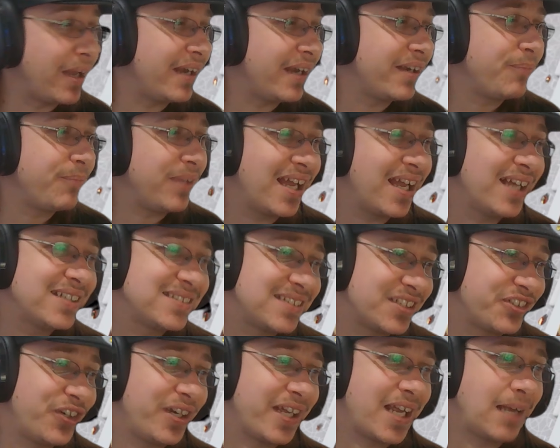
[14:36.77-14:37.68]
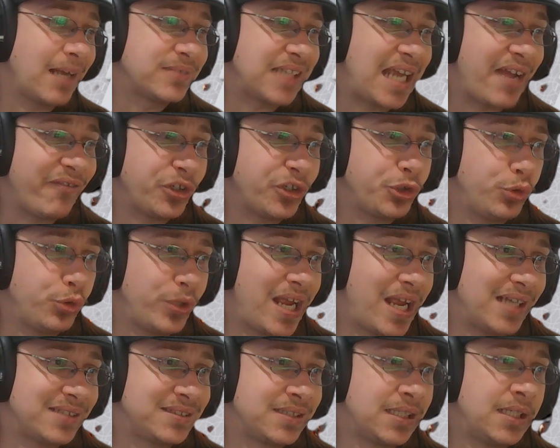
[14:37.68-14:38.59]
But because the critic comes every 2
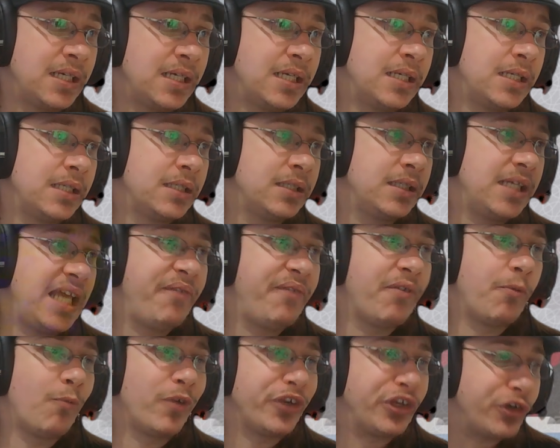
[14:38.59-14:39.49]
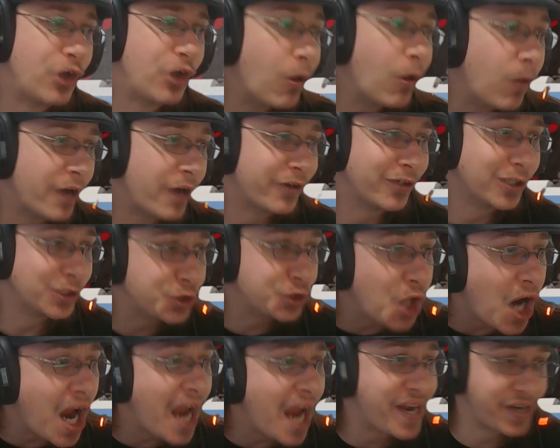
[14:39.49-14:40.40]
days, even when you're no longer
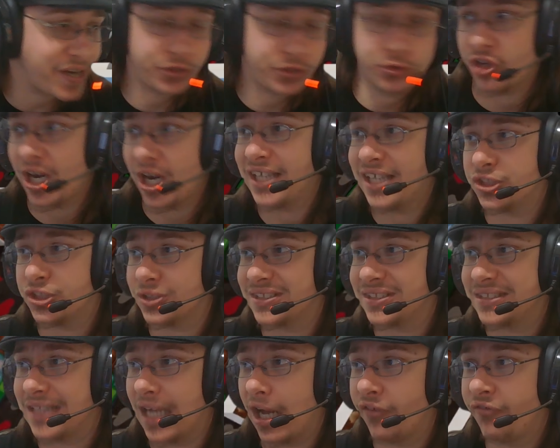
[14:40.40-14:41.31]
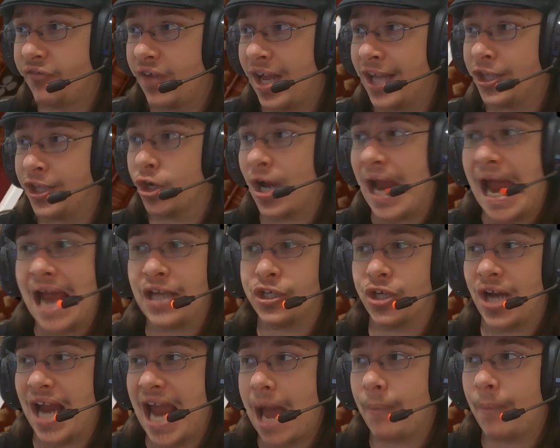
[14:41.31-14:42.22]
trying to raise yourself and you're at
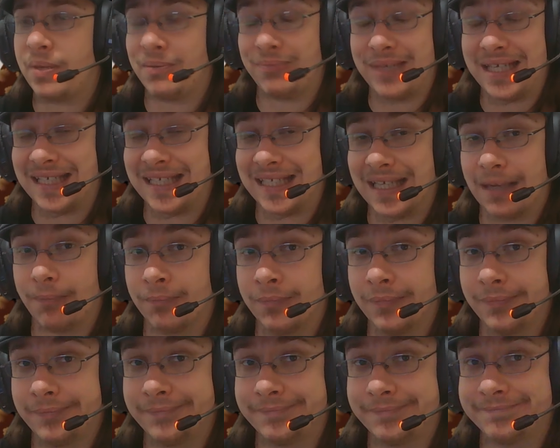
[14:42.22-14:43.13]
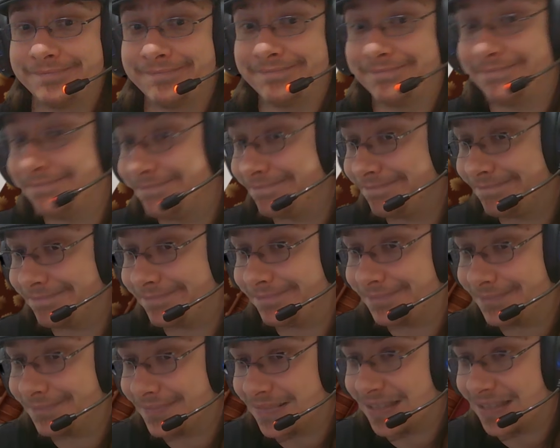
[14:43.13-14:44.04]
your happy medium,
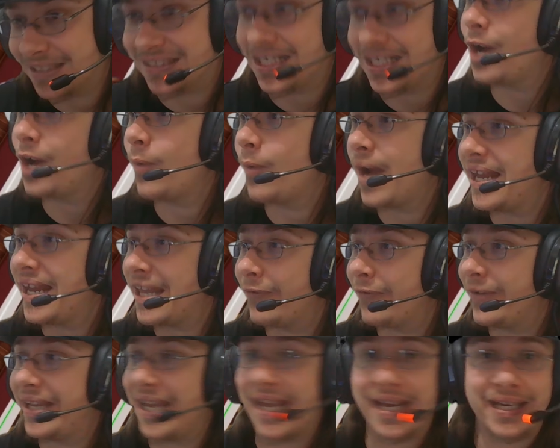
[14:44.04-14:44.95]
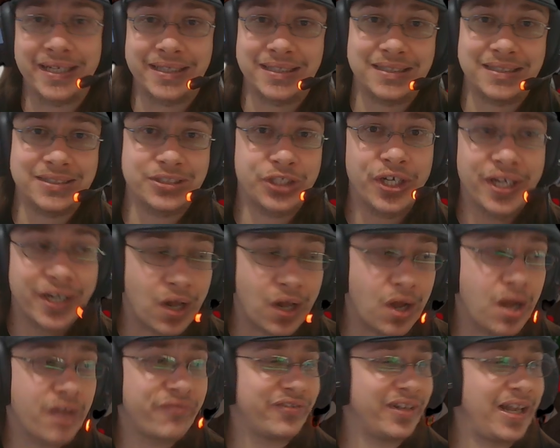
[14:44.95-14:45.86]
is there a way that we can turn it
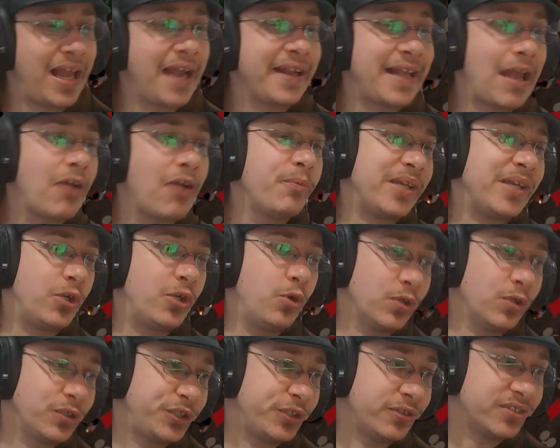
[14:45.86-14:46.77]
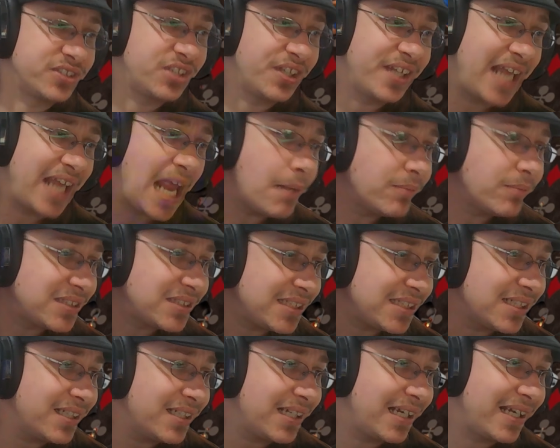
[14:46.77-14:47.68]
off? Like, that would be cool too. So the game
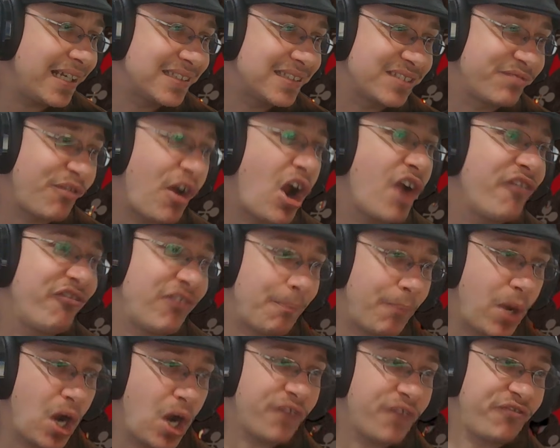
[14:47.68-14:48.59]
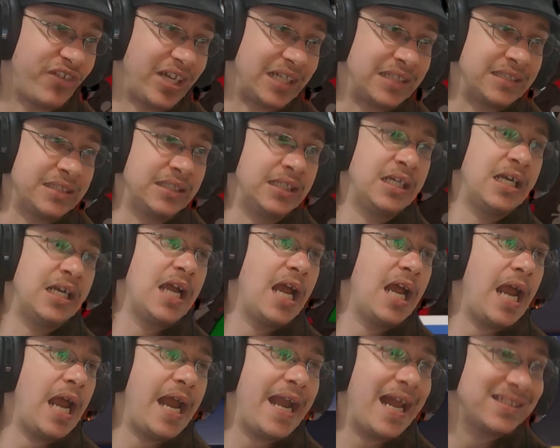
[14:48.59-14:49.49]
still is far from perfect
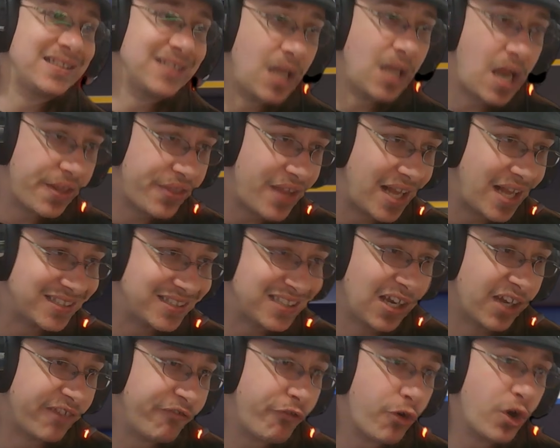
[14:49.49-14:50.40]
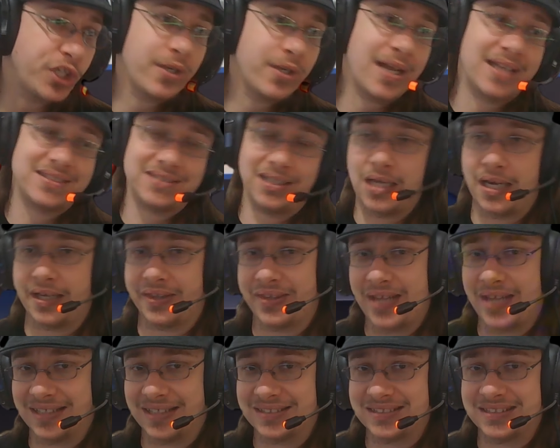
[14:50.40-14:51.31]
and has a lot of things to look forward to, has a lot
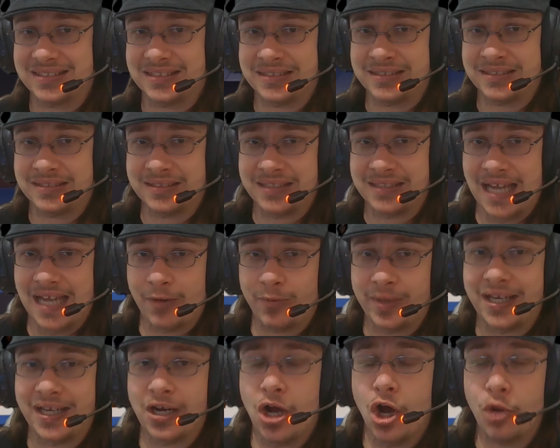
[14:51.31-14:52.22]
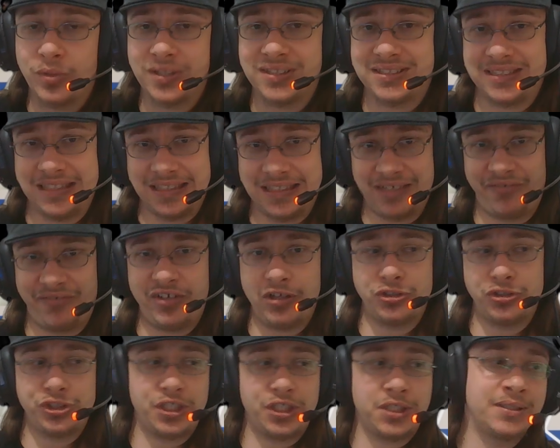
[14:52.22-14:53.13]
of things that we can hope to see in the
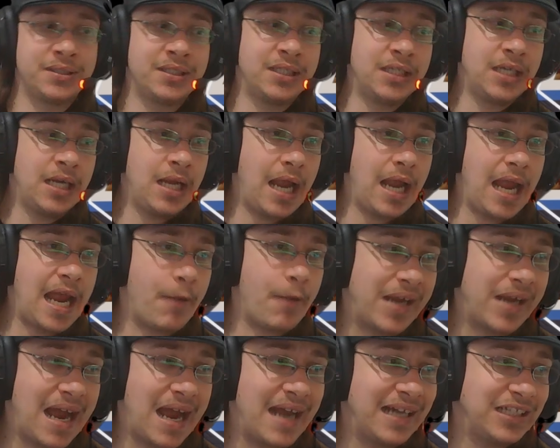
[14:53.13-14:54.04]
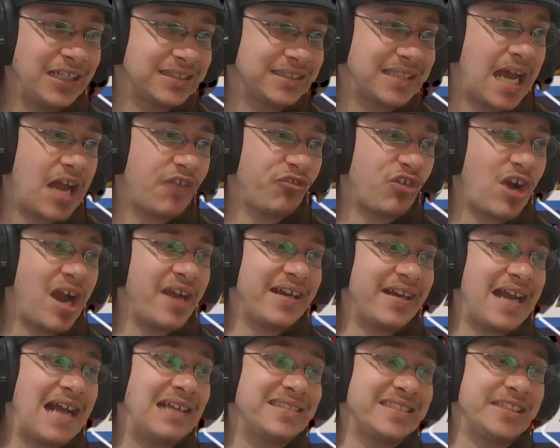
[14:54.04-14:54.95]
future. And we kind of just got to
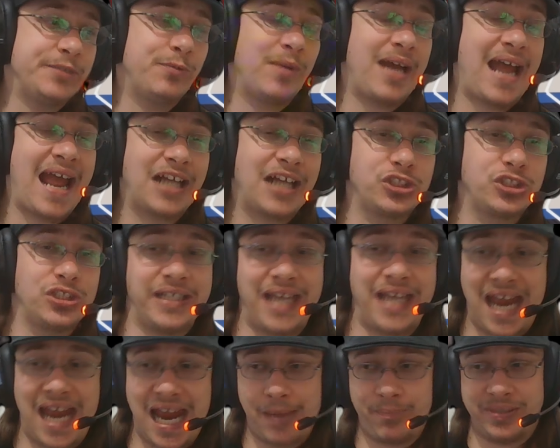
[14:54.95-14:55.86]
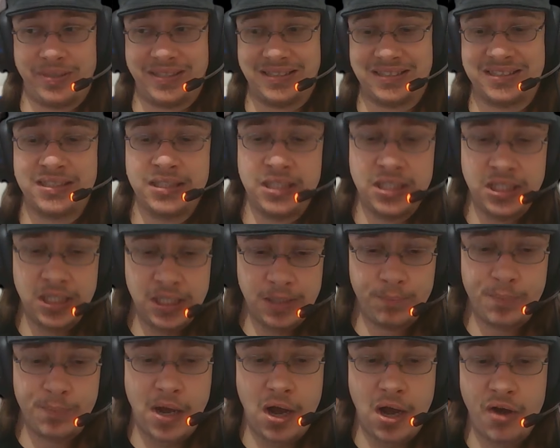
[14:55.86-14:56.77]
ride it out, see what actually happens.
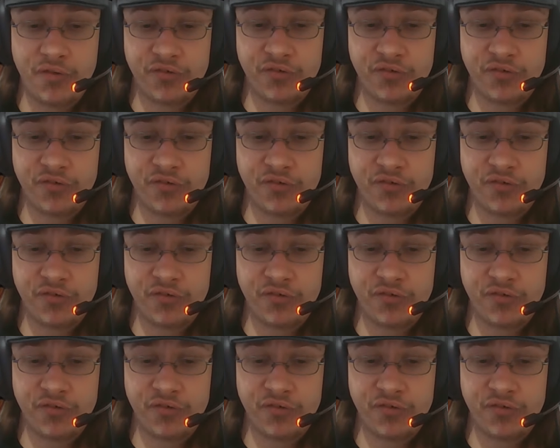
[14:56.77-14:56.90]
But